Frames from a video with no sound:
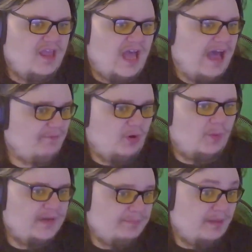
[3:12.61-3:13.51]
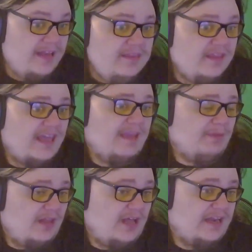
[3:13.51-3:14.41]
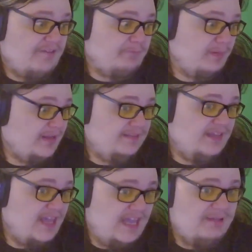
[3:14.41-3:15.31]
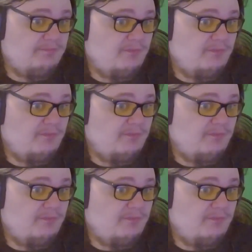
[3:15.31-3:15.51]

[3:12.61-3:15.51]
I've already played the game a lot. I've played the game